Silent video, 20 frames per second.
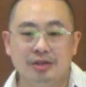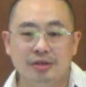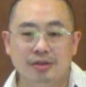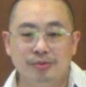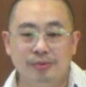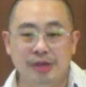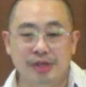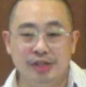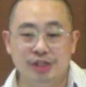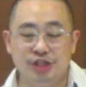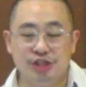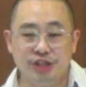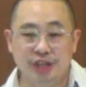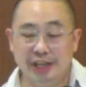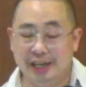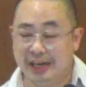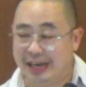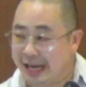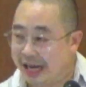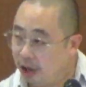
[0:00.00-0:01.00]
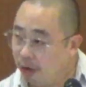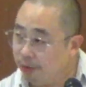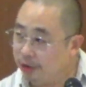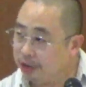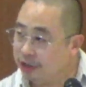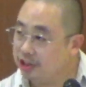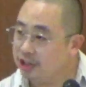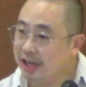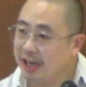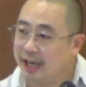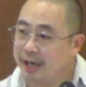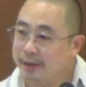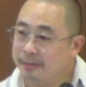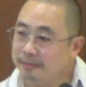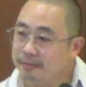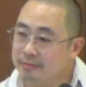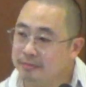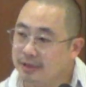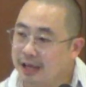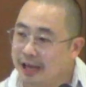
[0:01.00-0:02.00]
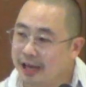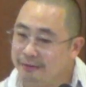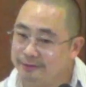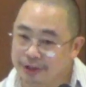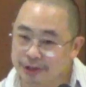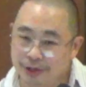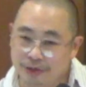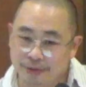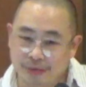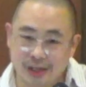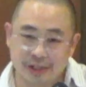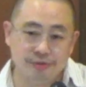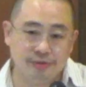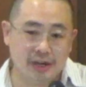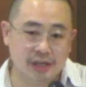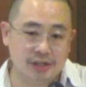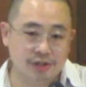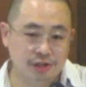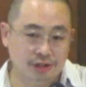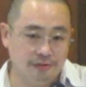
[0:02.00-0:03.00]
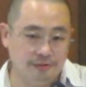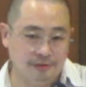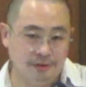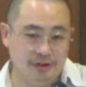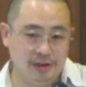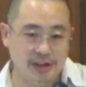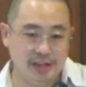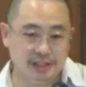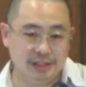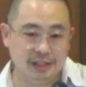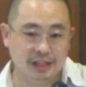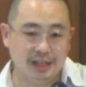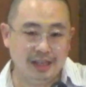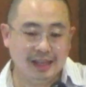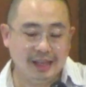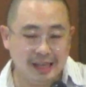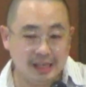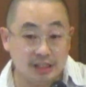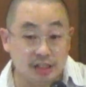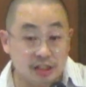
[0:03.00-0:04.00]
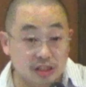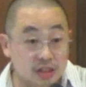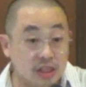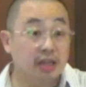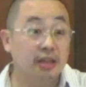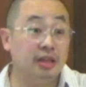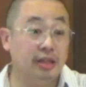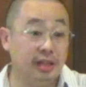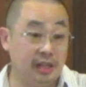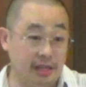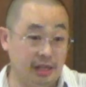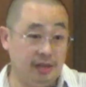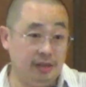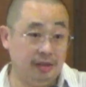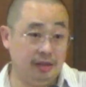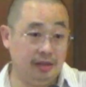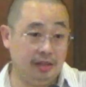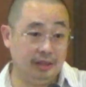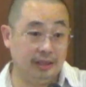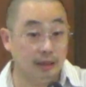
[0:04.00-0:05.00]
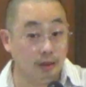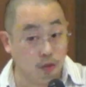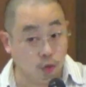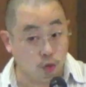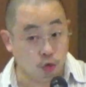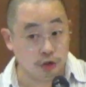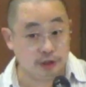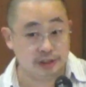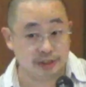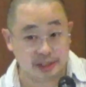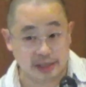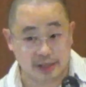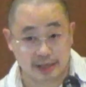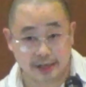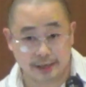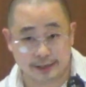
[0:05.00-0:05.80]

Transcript: which in our time, after the resurrection of Christ, is Sunday, the Lord's day.